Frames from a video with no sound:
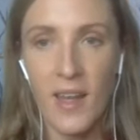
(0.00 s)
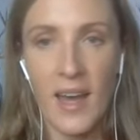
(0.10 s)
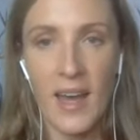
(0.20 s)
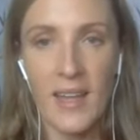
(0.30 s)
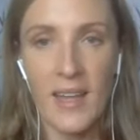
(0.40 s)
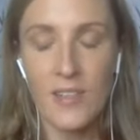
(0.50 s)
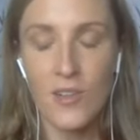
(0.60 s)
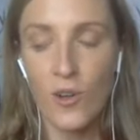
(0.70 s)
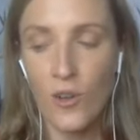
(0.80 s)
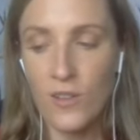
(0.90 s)
And
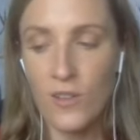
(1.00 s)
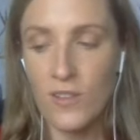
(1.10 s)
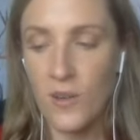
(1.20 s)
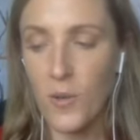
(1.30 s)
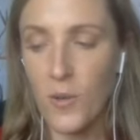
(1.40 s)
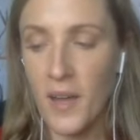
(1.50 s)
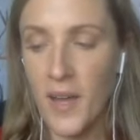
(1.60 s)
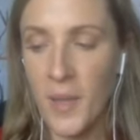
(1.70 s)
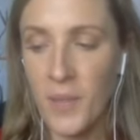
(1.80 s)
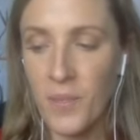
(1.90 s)
also,
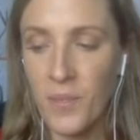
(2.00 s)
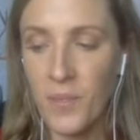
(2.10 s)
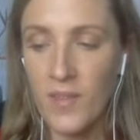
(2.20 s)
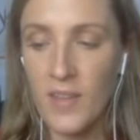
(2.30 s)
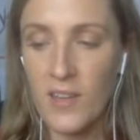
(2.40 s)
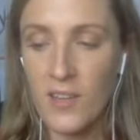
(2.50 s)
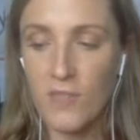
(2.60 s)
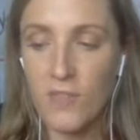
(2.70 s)
they just